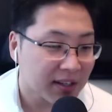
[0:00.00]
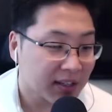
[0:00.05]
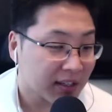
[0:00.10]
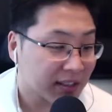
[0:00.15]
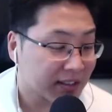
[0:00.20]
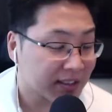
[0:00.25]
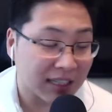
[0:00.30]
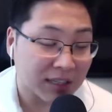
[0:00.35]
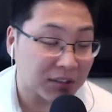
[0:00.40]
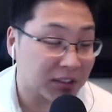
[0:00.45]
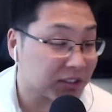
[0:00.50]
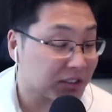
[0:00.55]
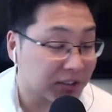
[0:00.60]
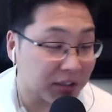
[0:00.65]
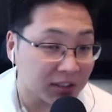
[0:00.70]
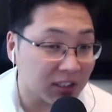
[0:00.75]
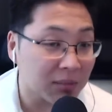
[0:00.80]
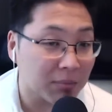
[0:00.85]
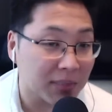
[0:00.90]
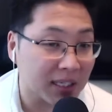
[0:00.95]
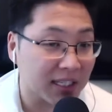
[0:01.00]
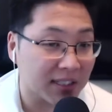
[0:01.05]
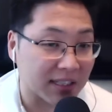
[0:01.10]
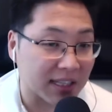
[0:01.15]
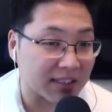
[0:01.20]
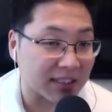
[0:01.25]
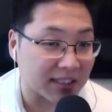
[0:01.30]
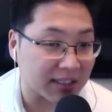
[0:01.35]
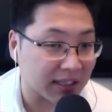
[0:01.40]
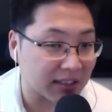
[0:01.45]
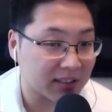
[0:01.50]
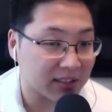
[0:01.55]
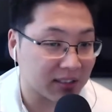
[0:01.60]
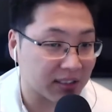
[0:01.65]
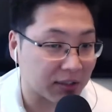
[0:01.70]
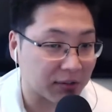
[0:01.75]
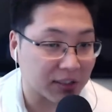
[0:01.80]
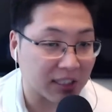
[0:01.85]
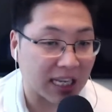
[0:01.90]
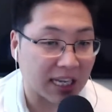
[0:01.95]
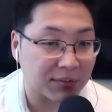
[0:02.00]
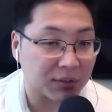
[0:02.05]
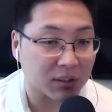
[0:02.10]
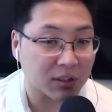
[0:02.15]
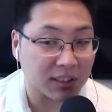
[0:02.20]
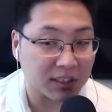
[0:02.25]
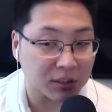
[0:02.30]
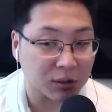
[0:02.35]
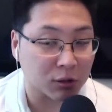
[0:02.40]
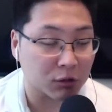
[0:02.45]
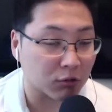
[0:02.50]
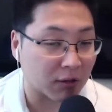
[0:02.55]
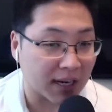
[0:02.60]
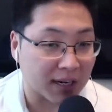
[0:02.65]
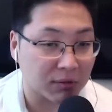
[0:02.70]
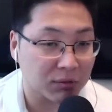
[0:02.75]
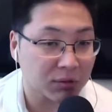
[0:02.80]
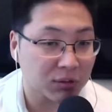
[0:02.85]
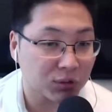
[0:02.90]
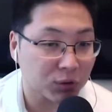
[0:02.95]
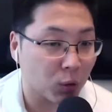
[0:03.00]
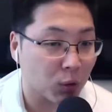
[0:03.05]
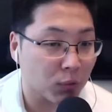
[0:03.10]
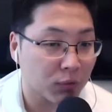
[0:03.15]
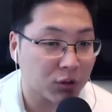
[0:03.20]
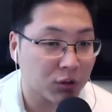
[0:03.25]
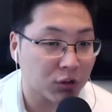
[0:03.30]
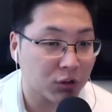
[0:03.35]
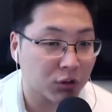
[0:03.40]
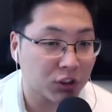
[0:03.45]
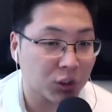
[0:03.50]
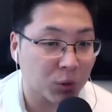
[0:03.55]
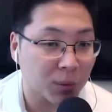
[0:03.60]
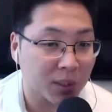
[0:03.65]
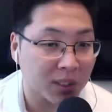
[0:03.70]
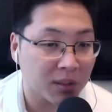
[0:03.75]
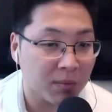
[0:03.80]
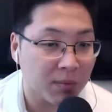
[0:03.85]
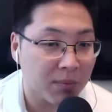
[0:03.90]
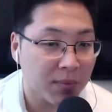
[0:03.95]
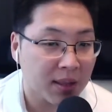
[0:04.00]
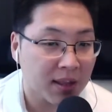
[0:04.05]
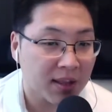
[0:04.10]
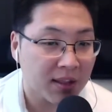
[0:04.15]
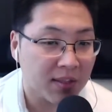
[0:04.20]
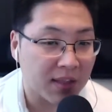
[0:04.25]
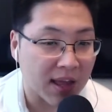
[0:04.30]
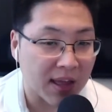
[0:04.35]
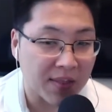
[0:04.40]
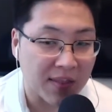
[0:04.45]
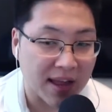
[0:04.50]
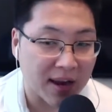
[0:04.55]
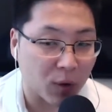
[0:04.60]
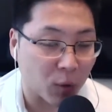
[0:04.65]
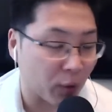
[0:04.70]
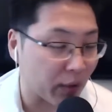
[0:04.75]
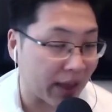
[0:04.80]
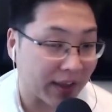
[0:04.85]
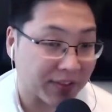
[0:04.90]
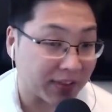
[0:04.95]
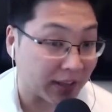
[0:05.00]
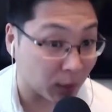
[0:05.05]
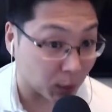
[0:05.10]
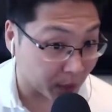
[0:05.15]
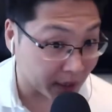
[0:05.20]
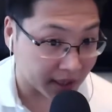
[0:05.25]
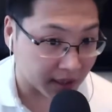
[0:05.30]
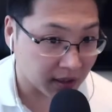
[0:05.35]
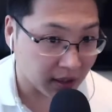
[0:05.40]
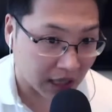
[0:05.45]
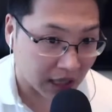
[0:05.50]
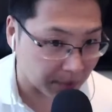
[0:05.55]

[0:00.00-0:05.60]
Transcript: Now, this doesn't mean that they necessarily have a legal grounds to overturn your will or that they'll win.